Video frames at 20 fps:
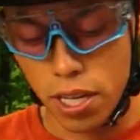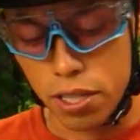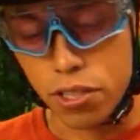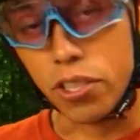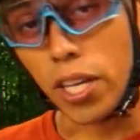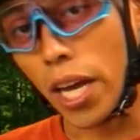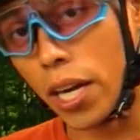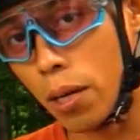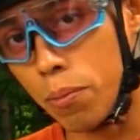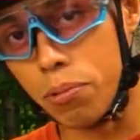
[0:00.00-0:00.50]

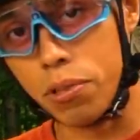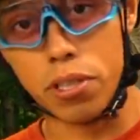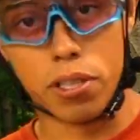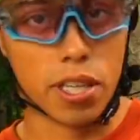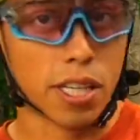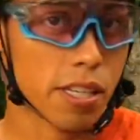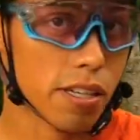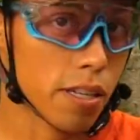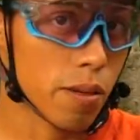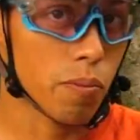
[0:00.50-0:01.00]
setups,
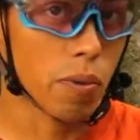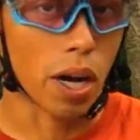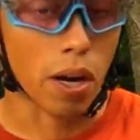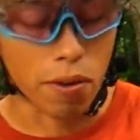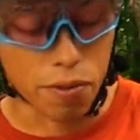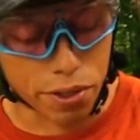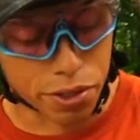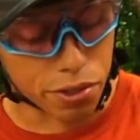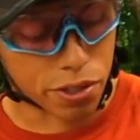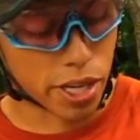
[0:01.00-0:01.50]
system,
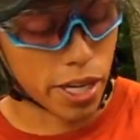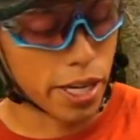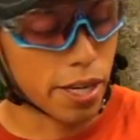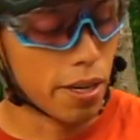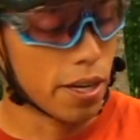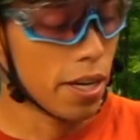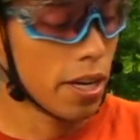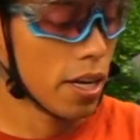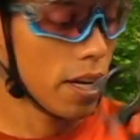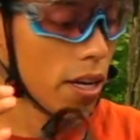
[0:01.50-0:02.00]
however you say it
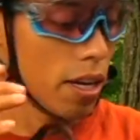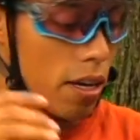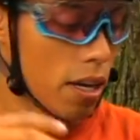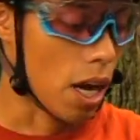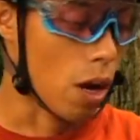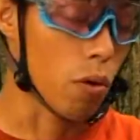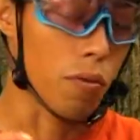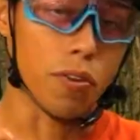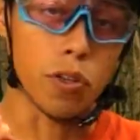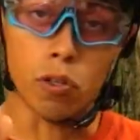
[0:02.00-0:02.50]

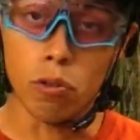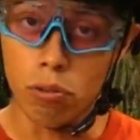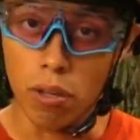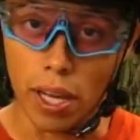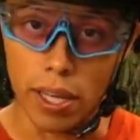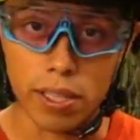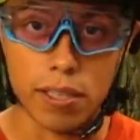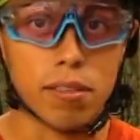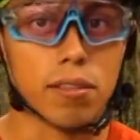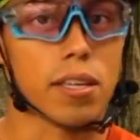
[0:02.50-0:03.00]
however you
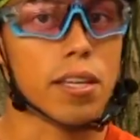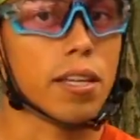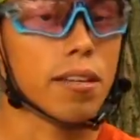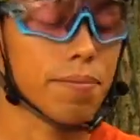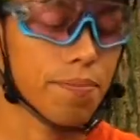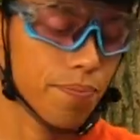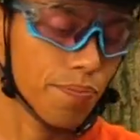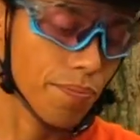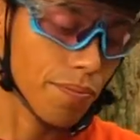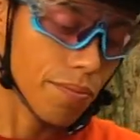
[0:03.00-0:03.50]
like to say it.
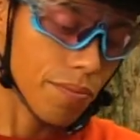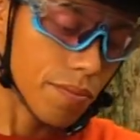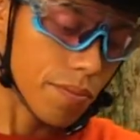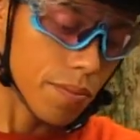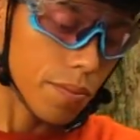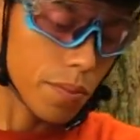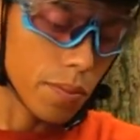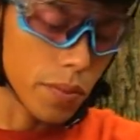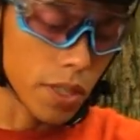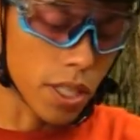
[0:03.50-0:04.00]

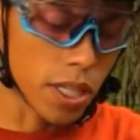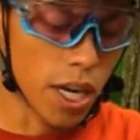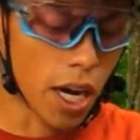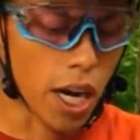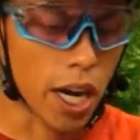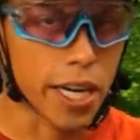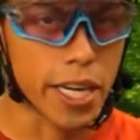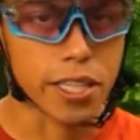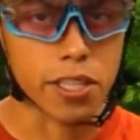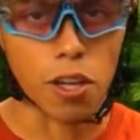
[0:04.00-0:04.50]

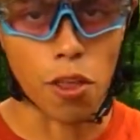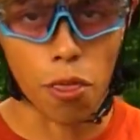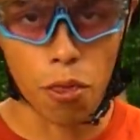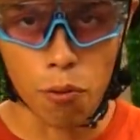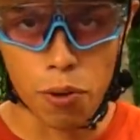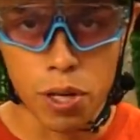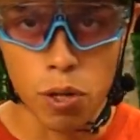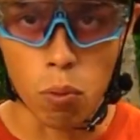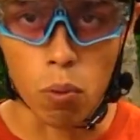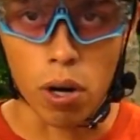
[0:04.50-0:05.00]
Uh, it's a
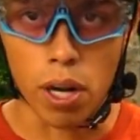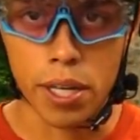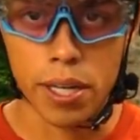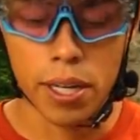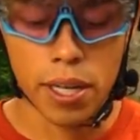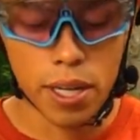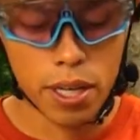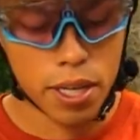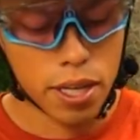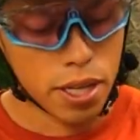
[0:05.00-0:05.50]
three to one.
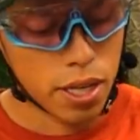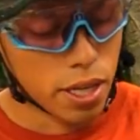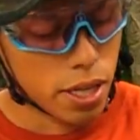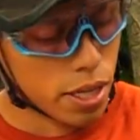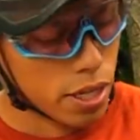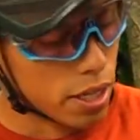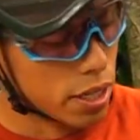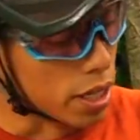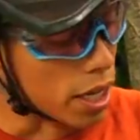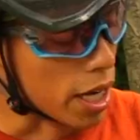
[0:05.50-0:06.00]

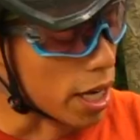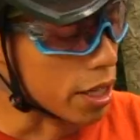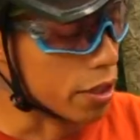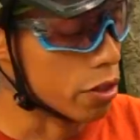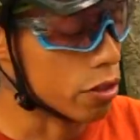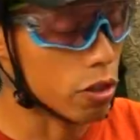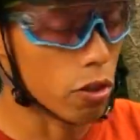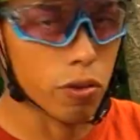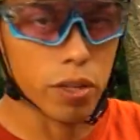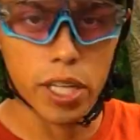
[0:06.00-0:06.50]
Uh,
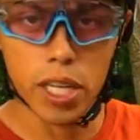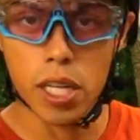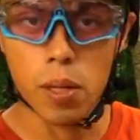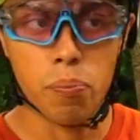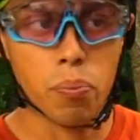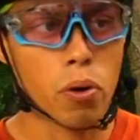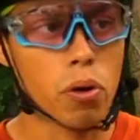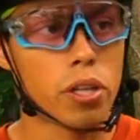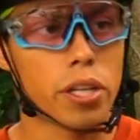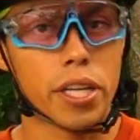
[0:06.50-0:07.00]
you don't need any
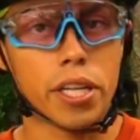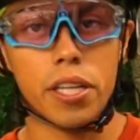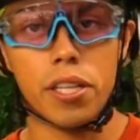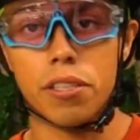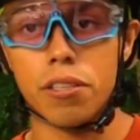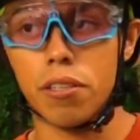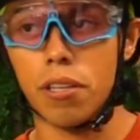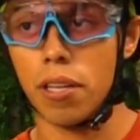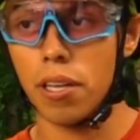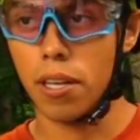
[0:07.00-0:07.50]

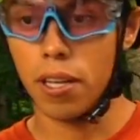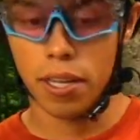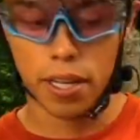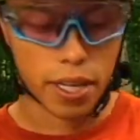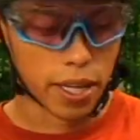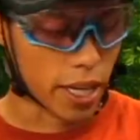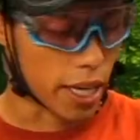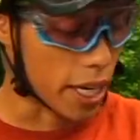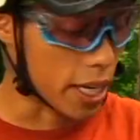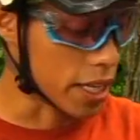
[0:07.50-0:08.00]
pulleys,
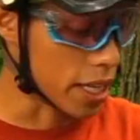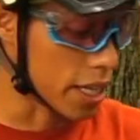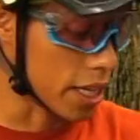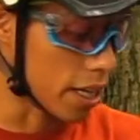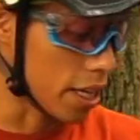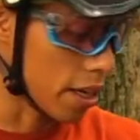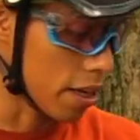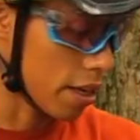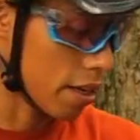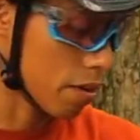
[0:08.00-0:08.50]

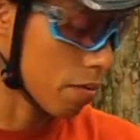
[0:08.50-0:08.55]
any